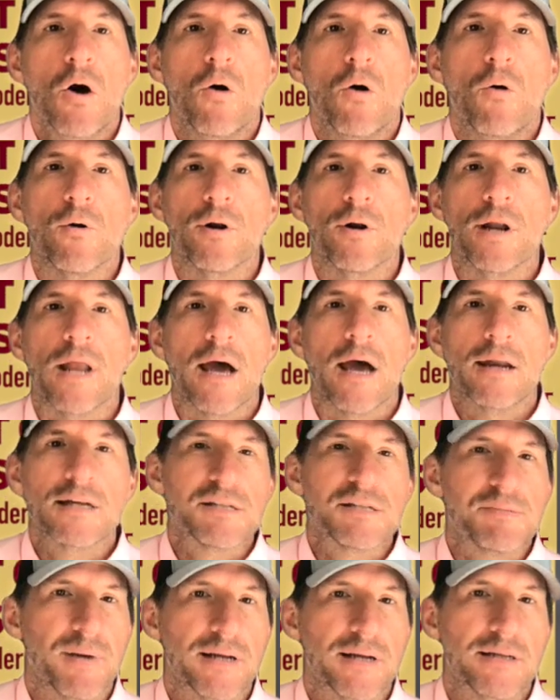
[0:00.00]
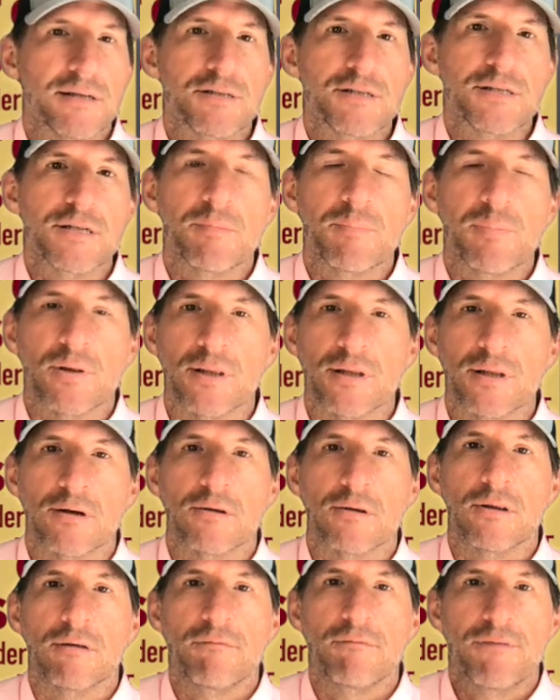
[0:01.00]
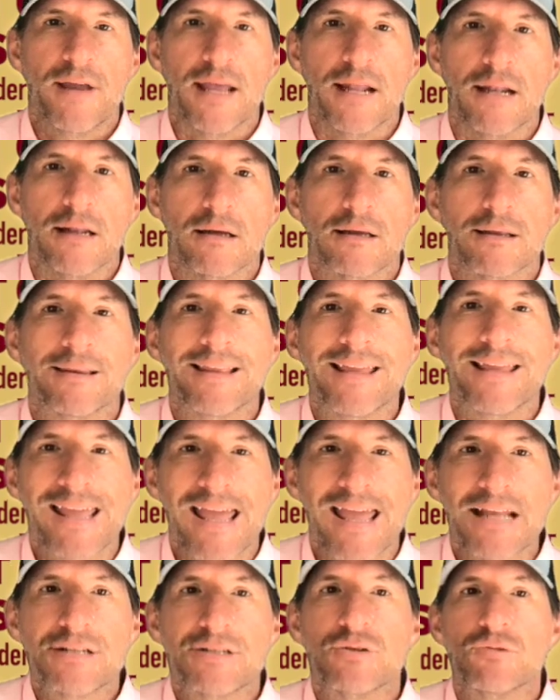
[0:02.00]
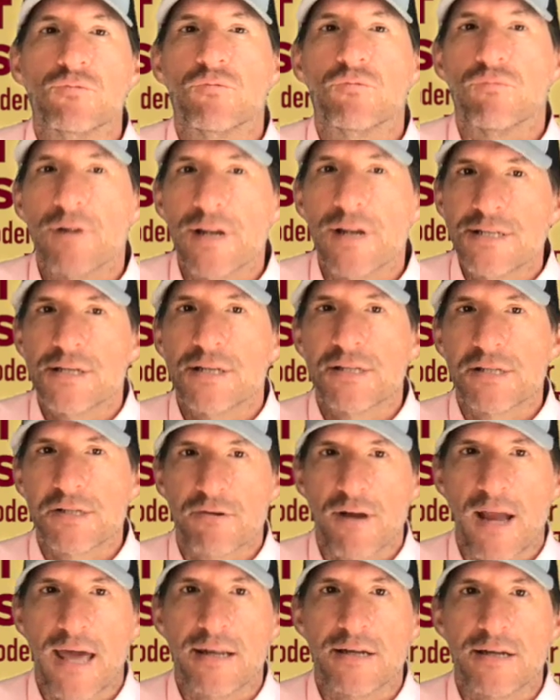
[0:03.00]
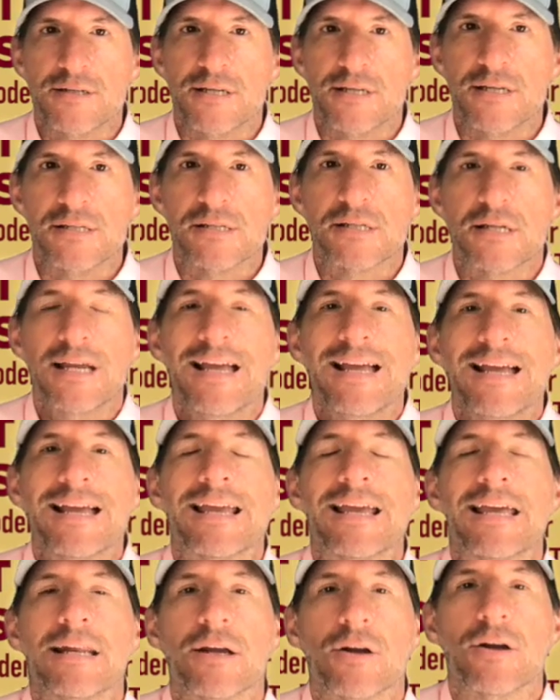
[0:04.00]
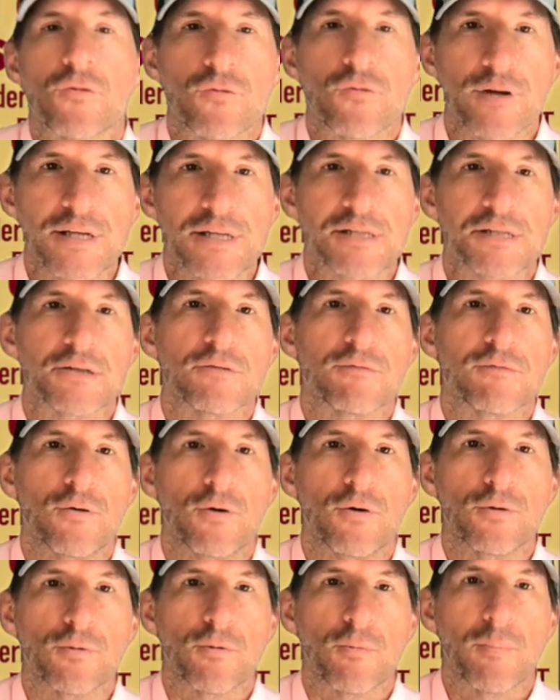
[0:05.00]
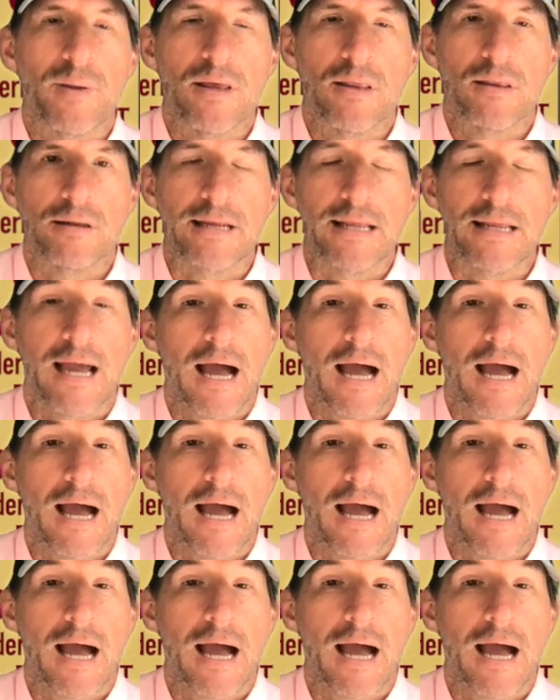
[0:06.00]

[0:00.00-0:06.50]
or an unexpected geopolitical event, clinging to rigid strategies can increase your vulnerability.